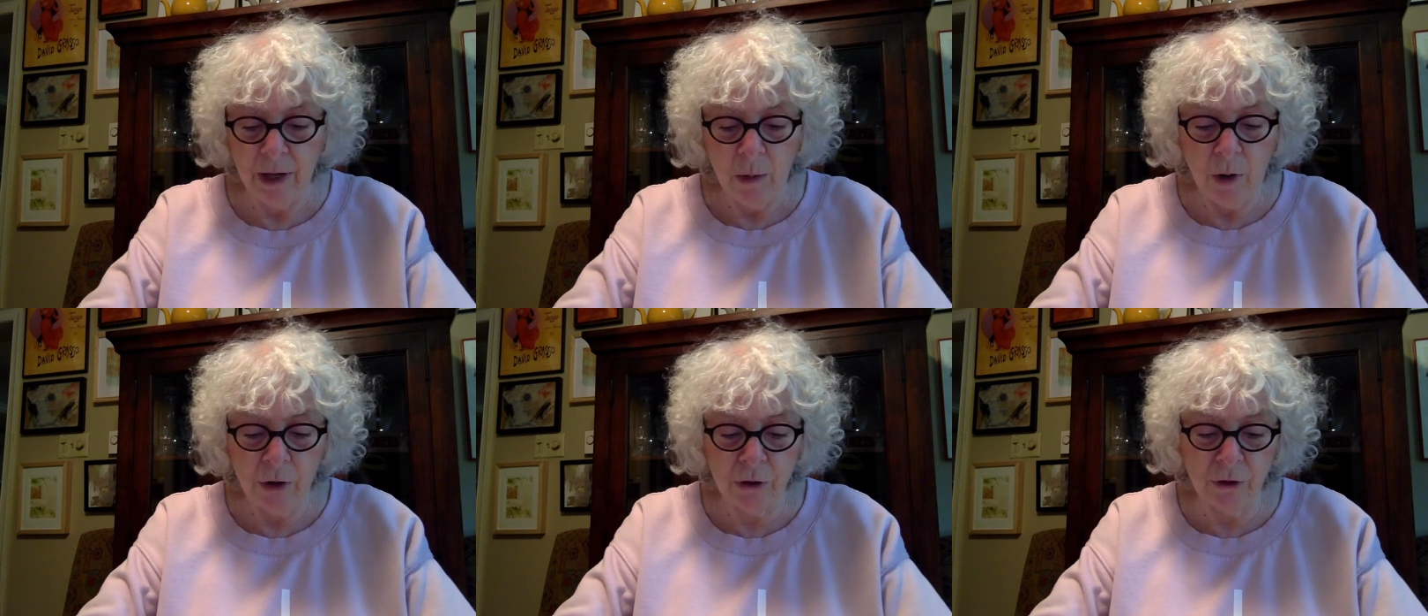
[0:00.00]

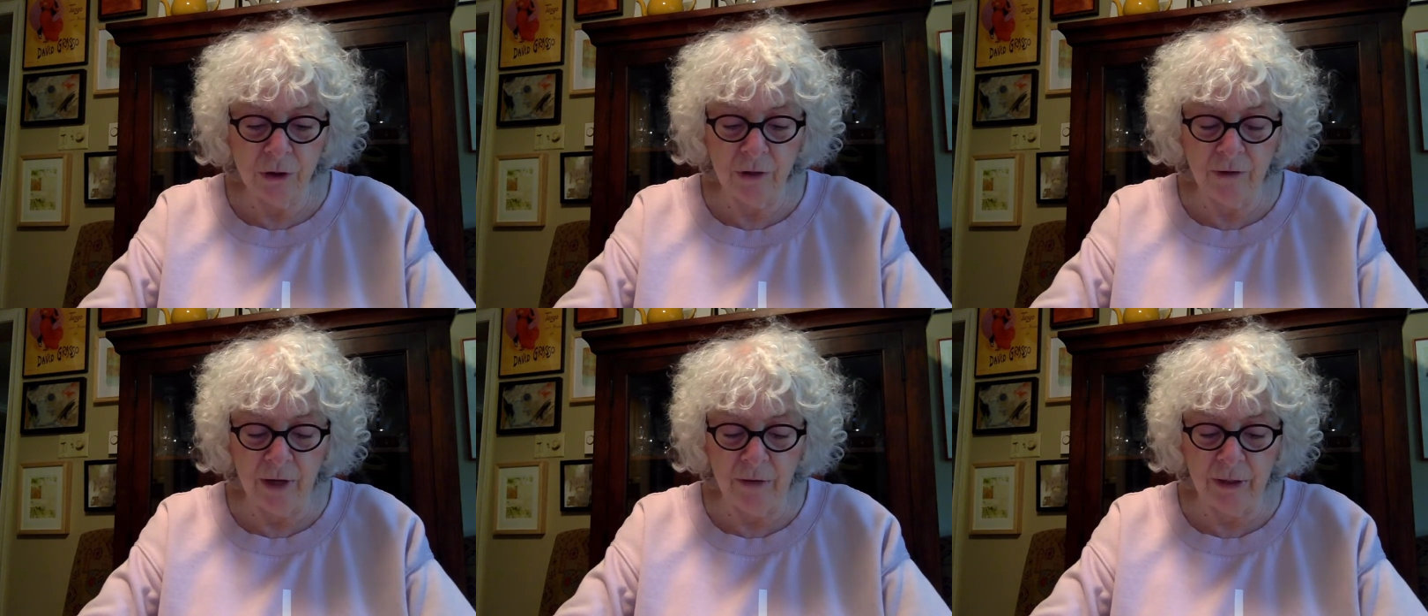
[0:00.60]
watching herself
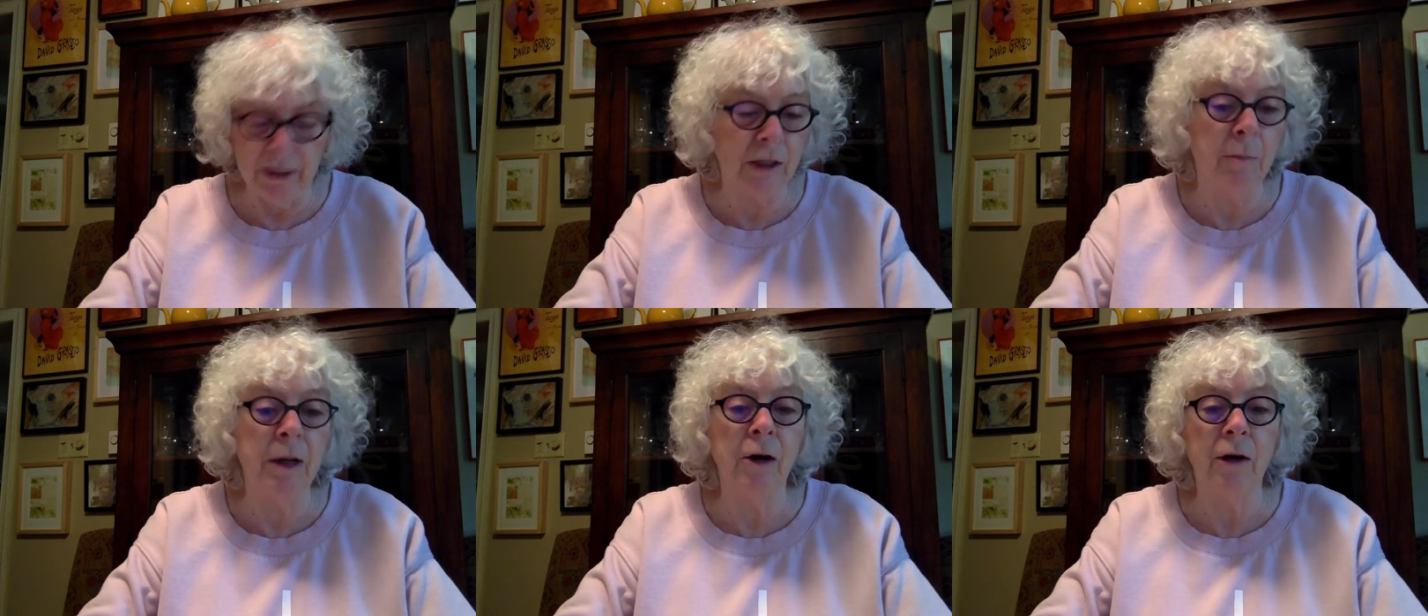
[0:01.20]
lovingly in the
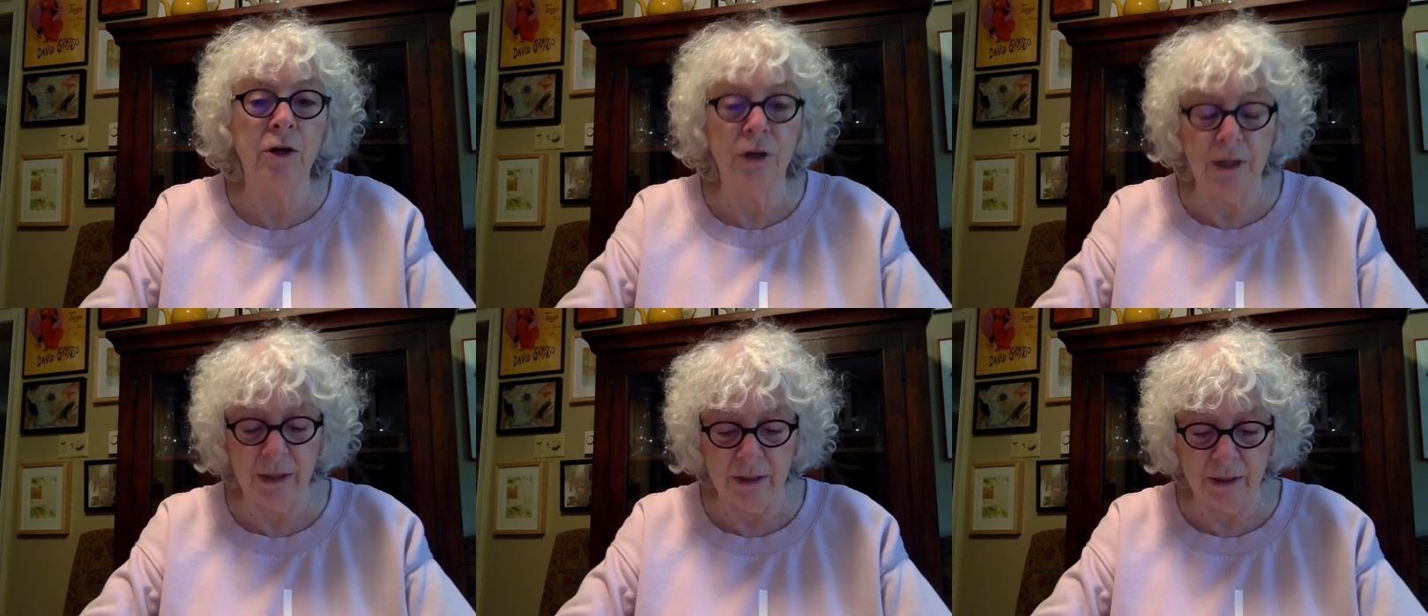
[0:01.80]
mirror as she
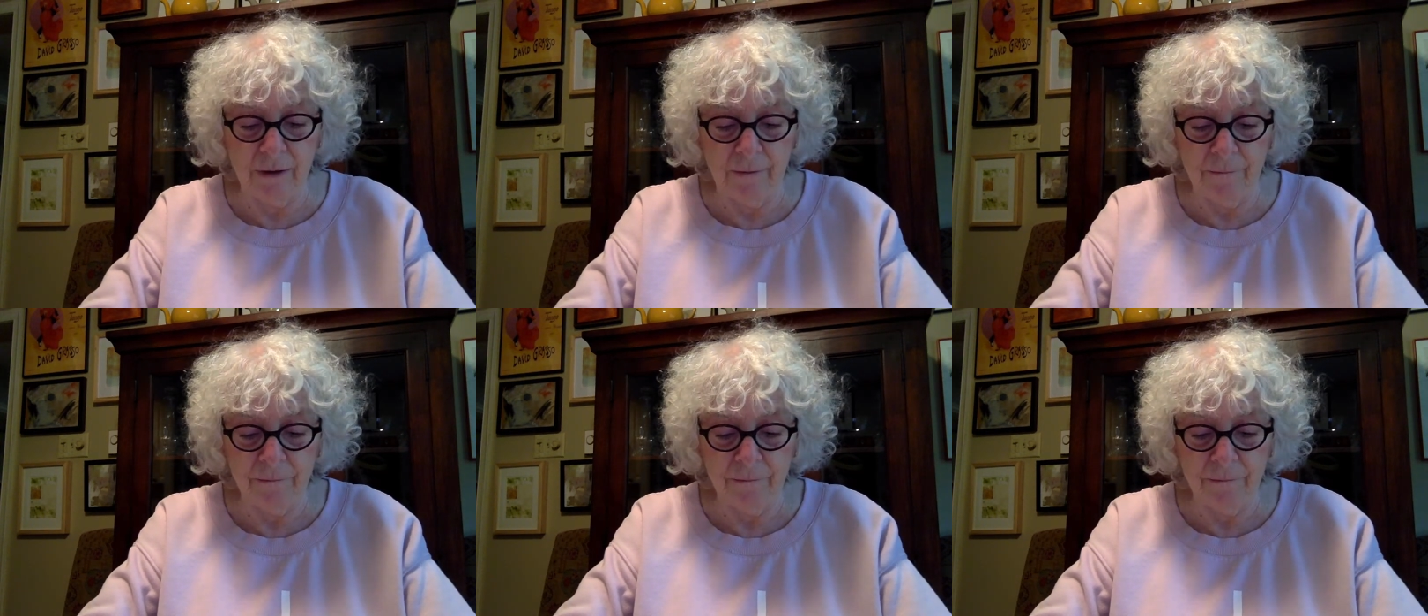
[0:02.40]
did so.